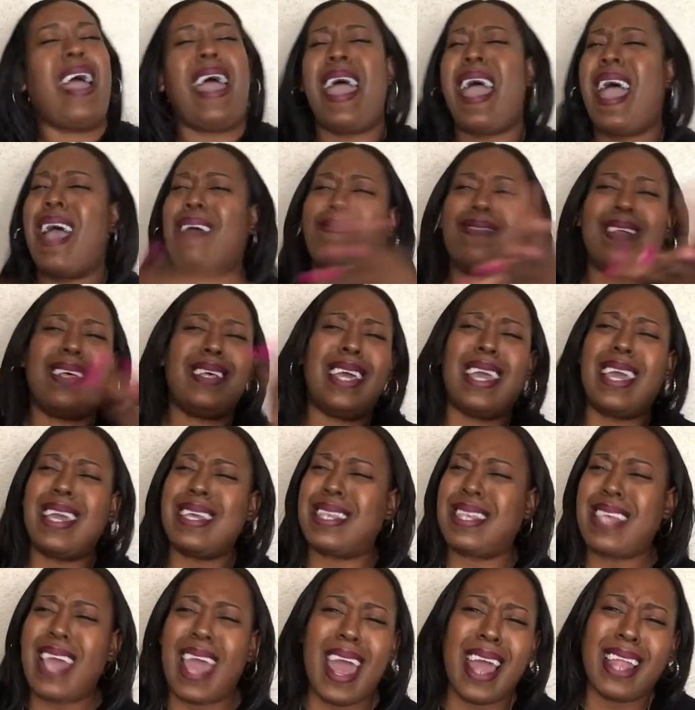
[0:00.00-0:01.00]
after he
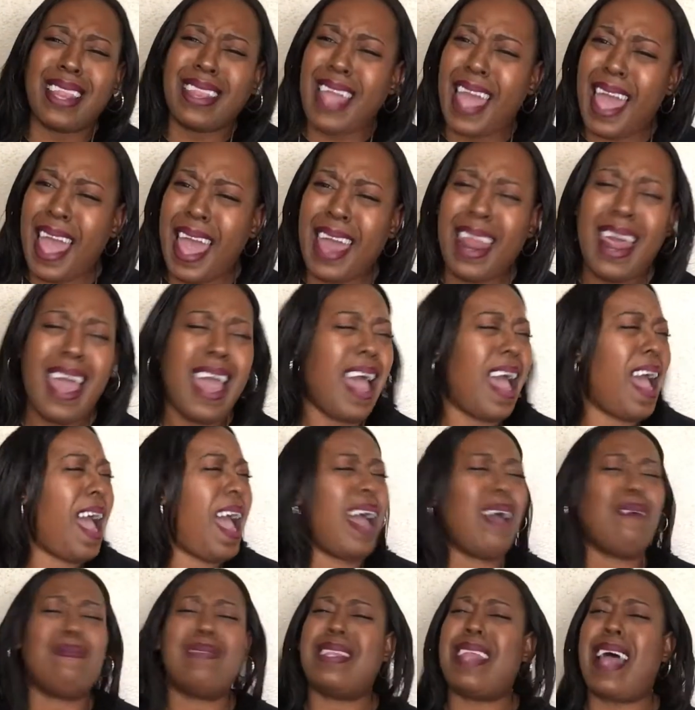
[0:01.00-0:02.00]
said that,
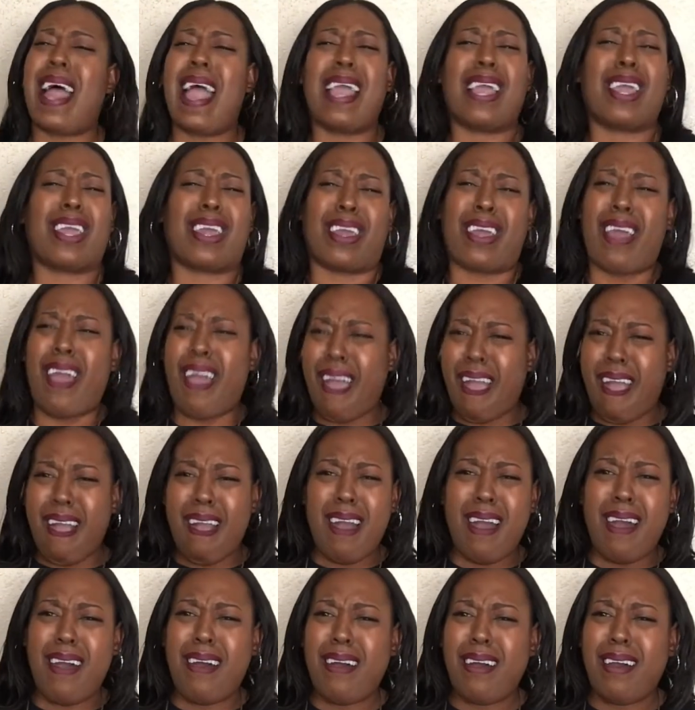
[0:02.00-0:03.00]
I was like,
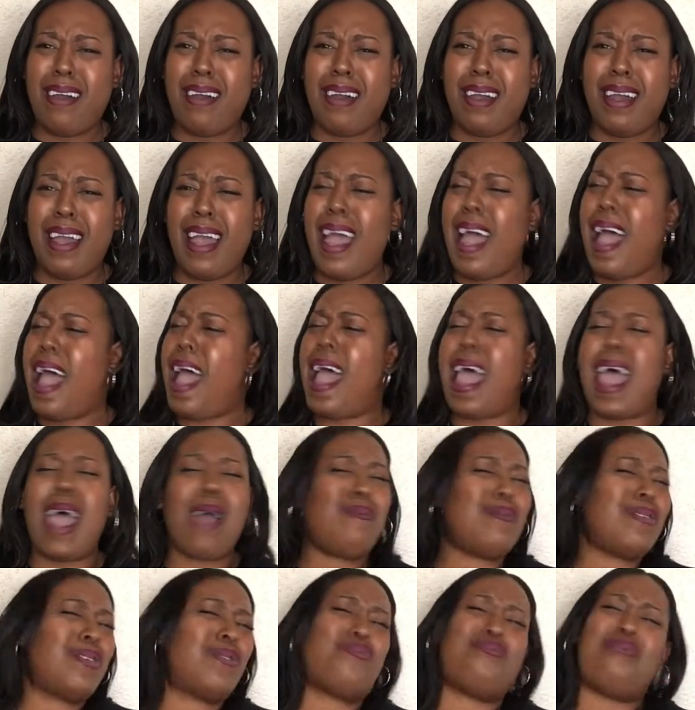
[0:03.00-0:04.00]
girl,
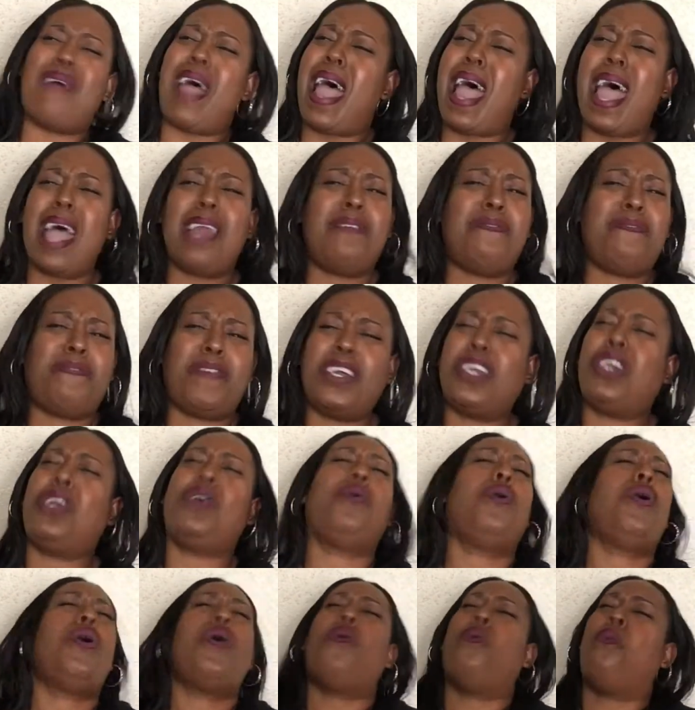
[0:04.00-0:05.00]
I was riding for
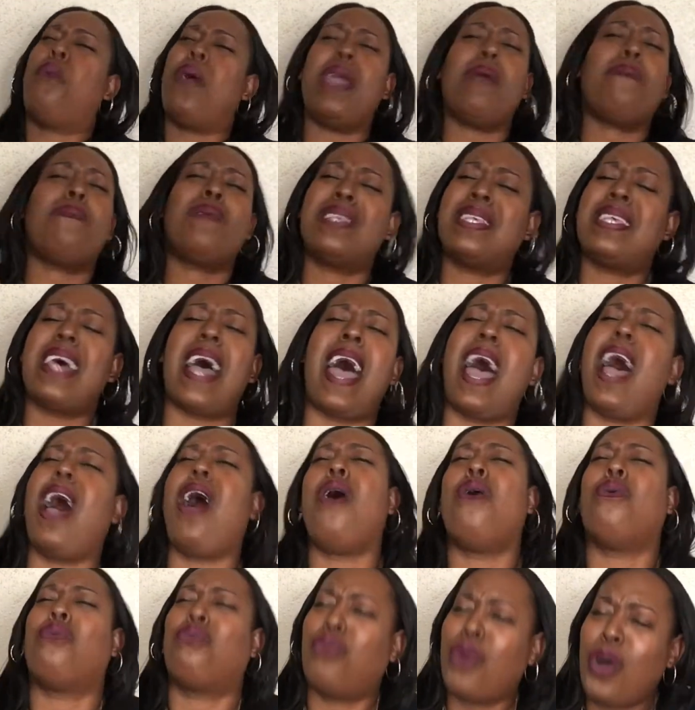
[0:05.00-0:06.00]
you. We was
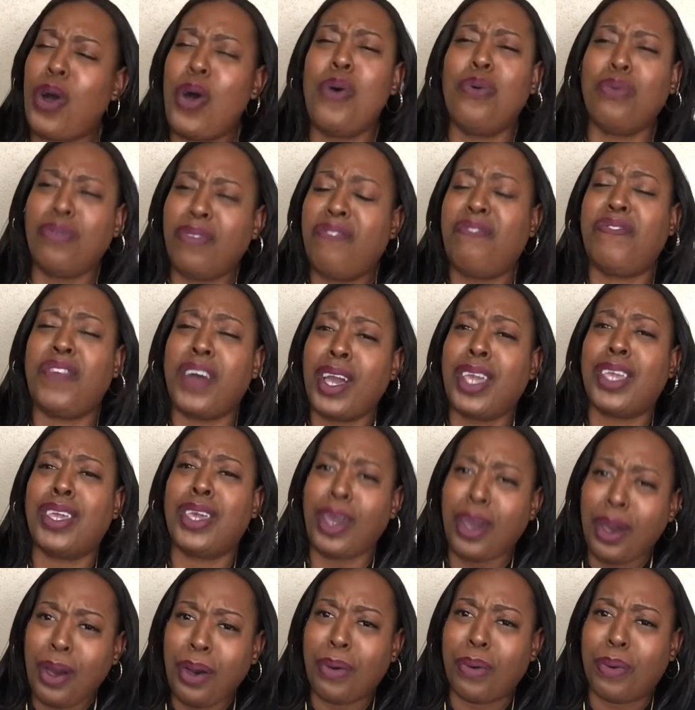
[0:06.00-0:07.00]
all rooting for
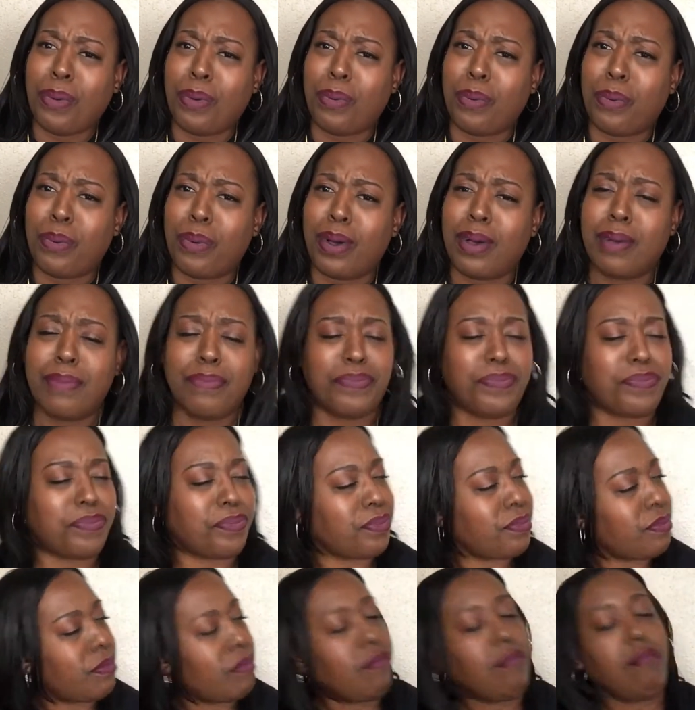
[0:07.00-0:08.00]
you.
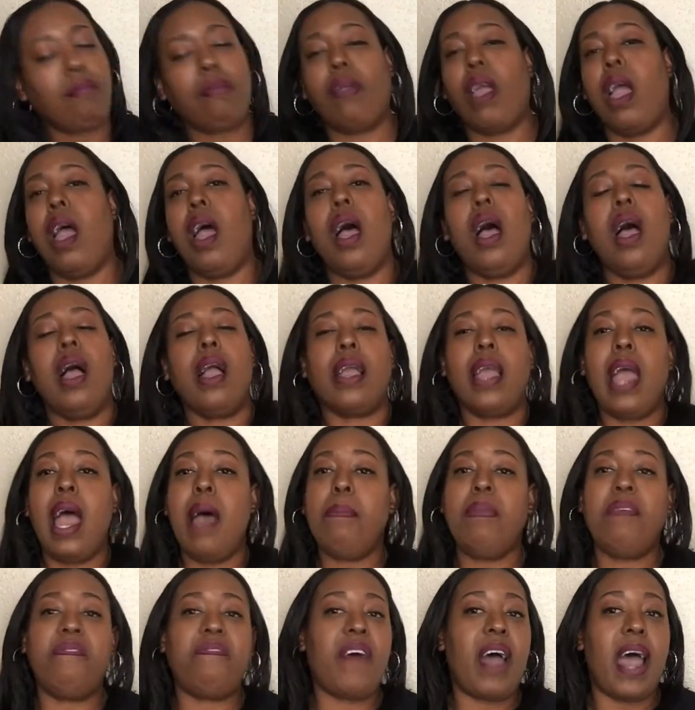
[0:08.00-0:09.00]

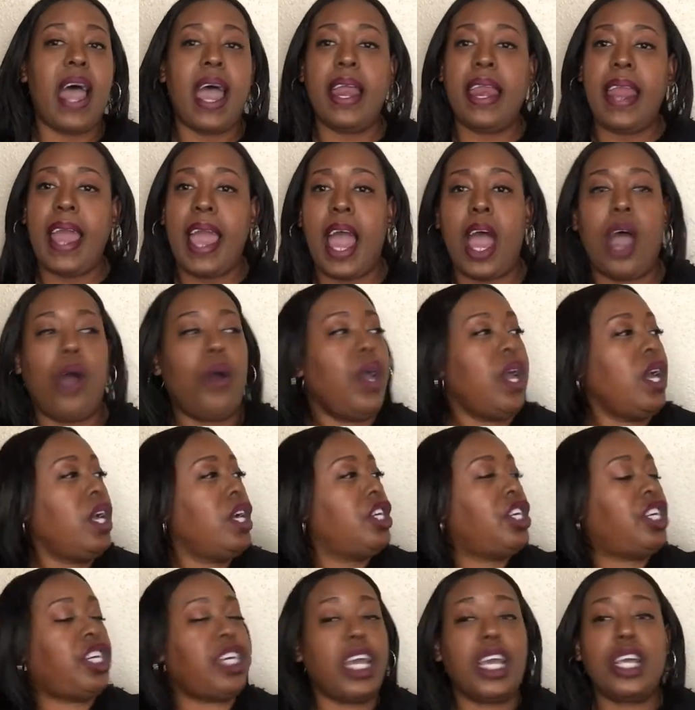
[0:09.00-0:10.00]
Come to find out,
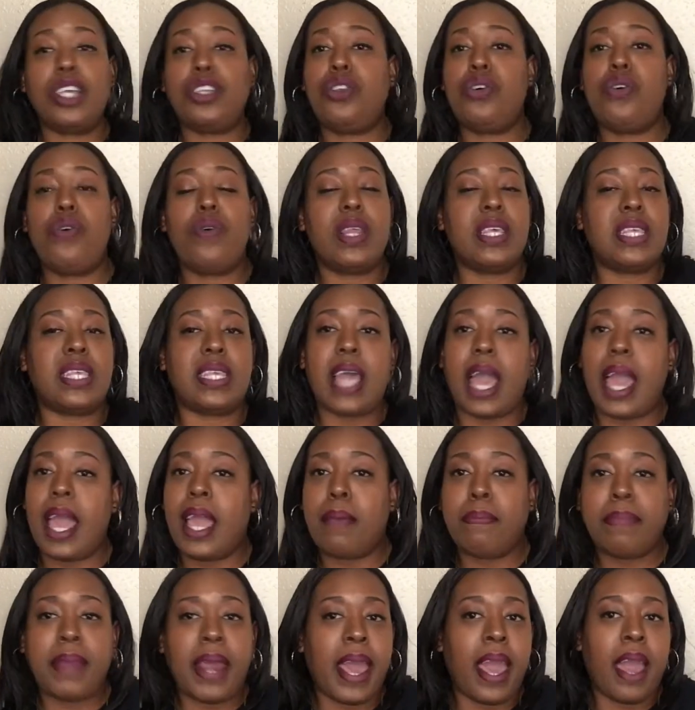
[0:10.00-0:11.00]
she's doing the
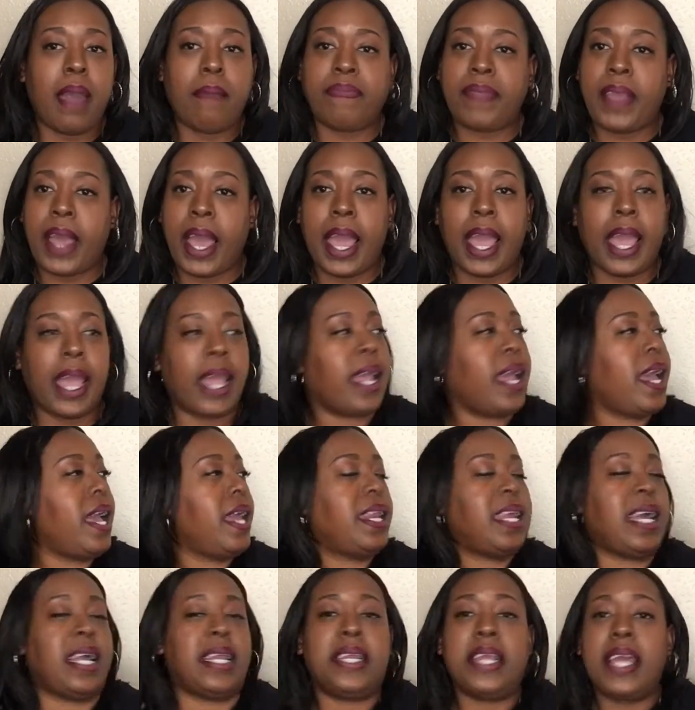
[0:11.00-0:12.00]
same damn thing
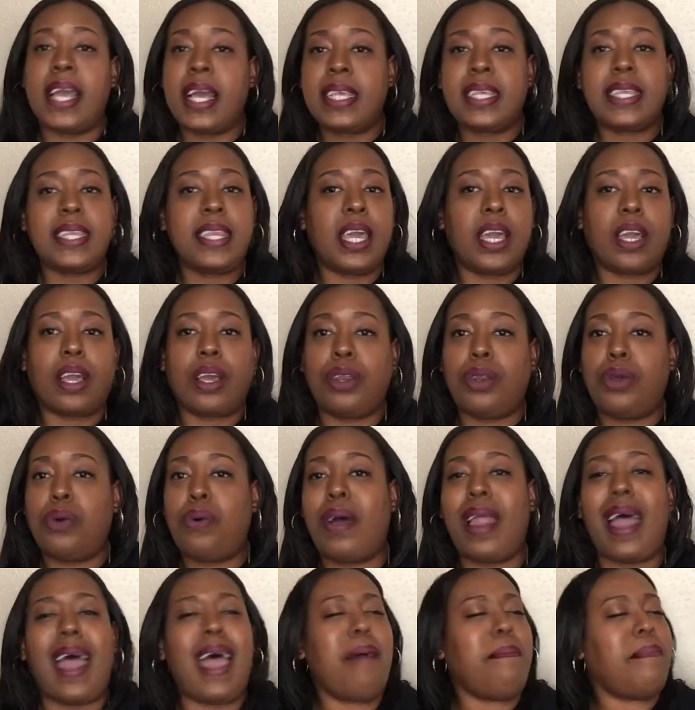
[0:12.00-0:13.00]
that this nigga
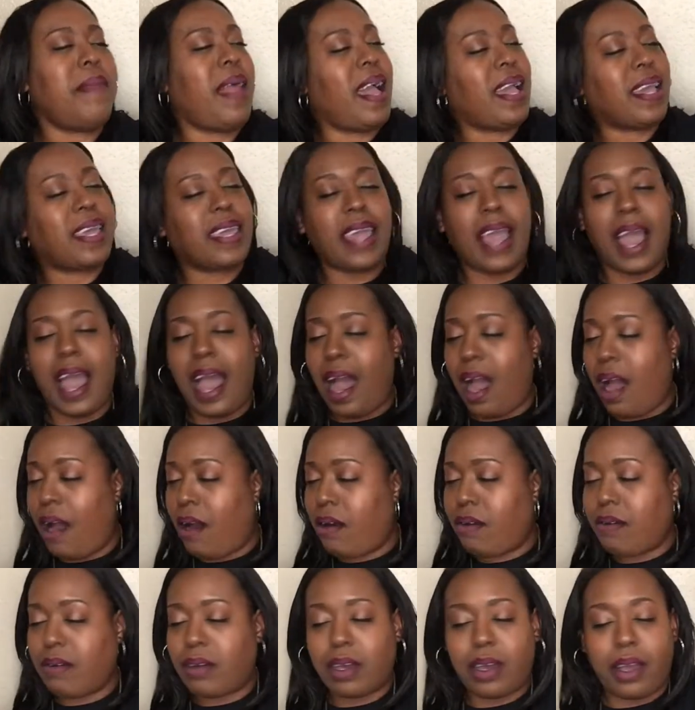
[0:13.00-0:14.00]
doing. I'm like,
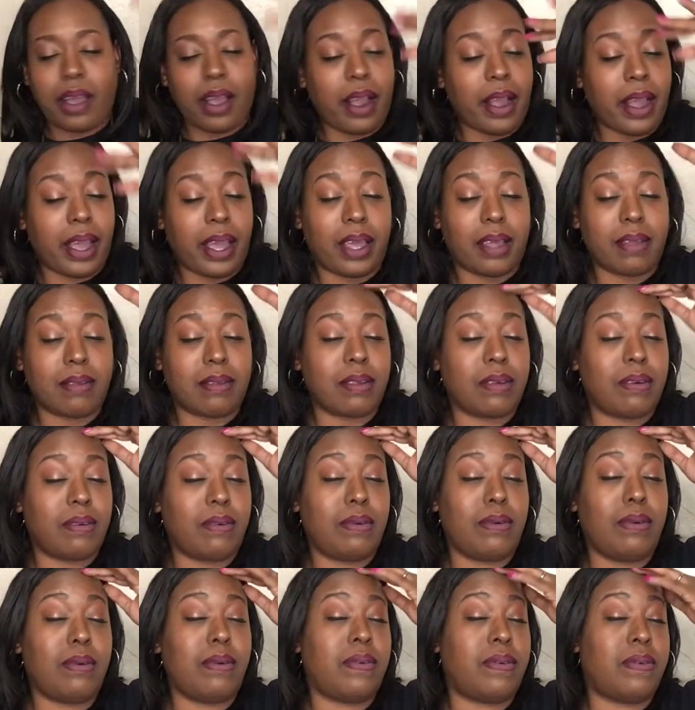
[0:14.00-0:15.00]
y'all, girl.
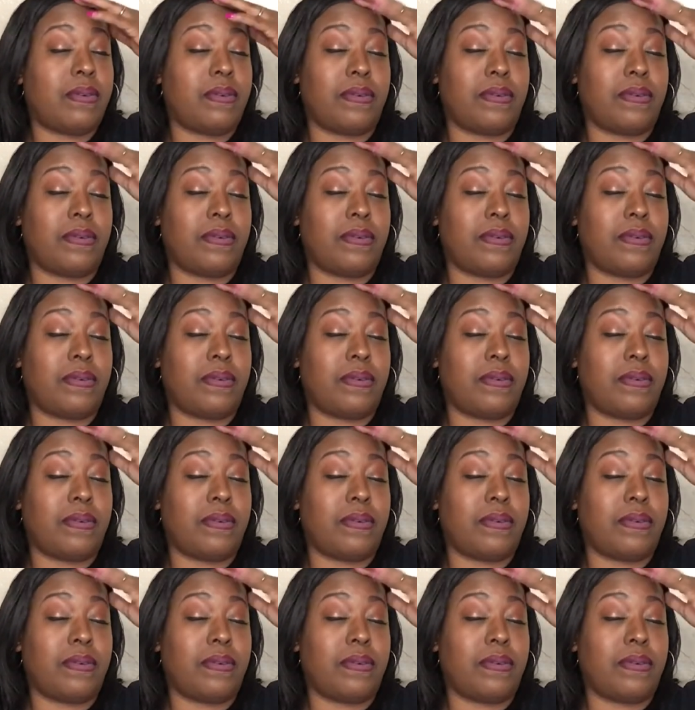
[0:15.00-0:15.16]
Ooh.